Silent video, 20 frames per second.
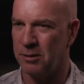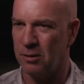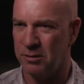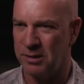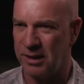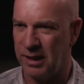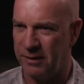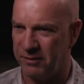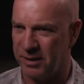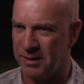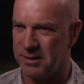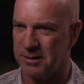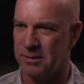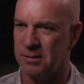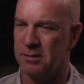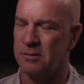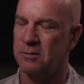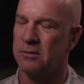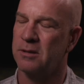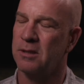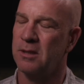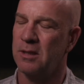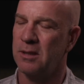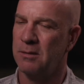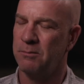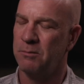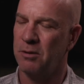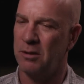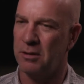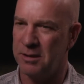not to have access to it,
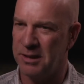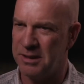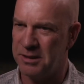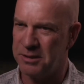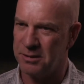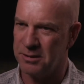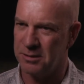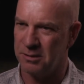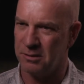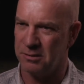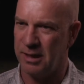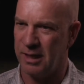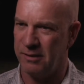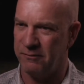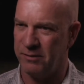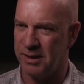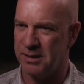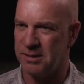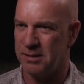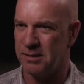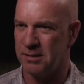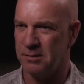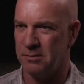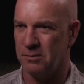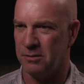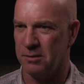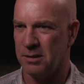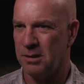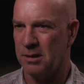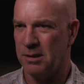politicians not to have access to
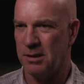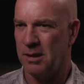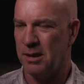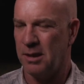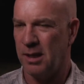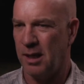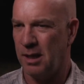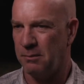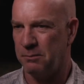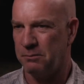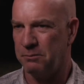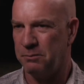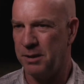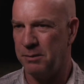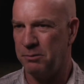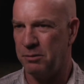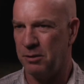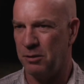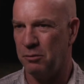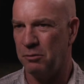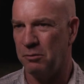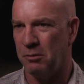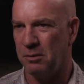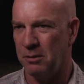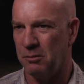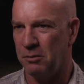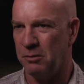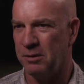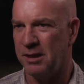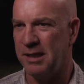it, people
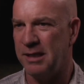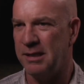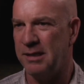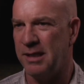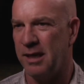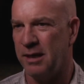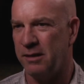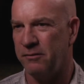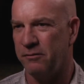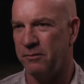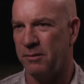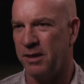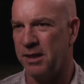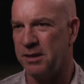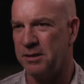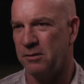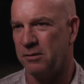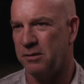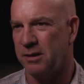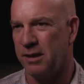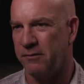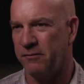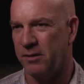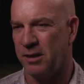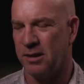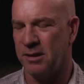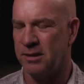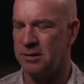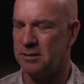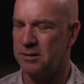who need that information not to have
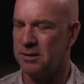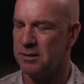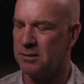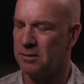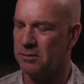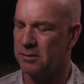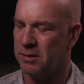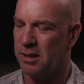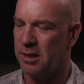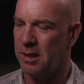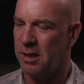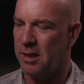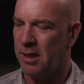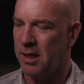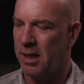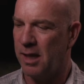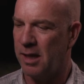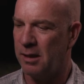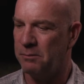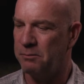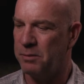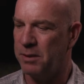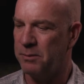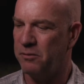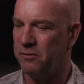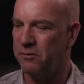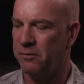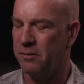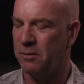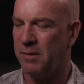access to it, and
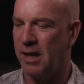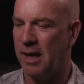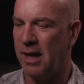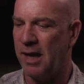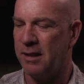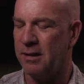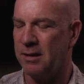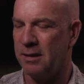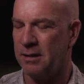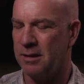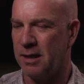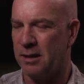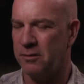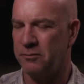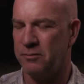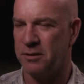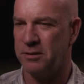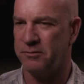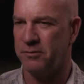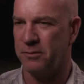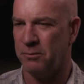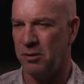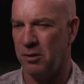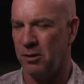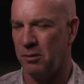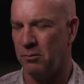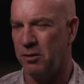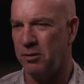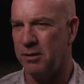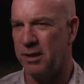people from other countries, from
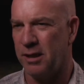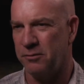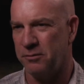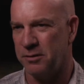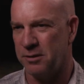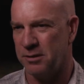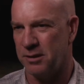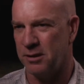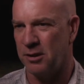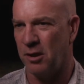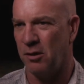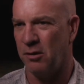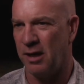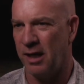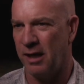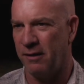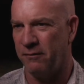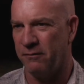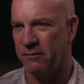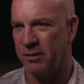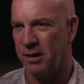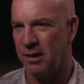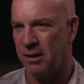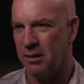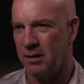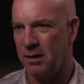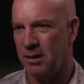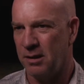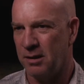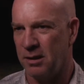third world countries that don't have
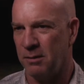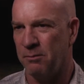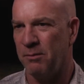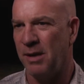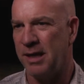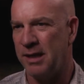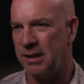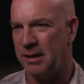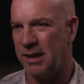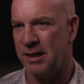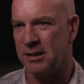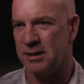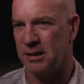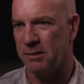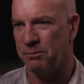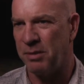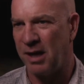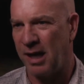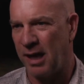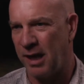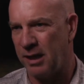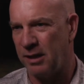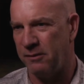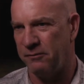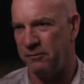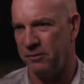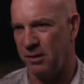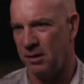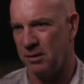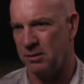the money to actually pay
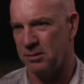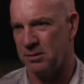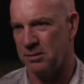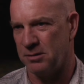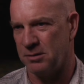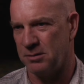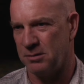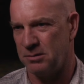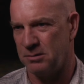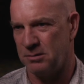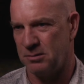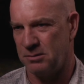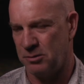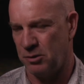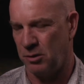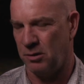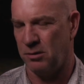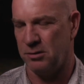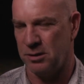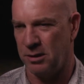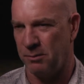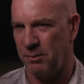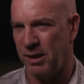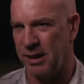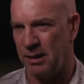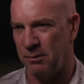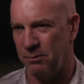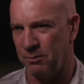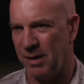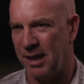for those journals that are
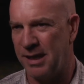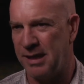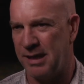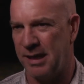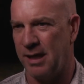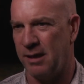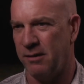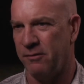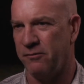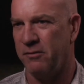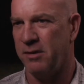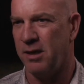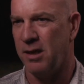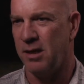making money out of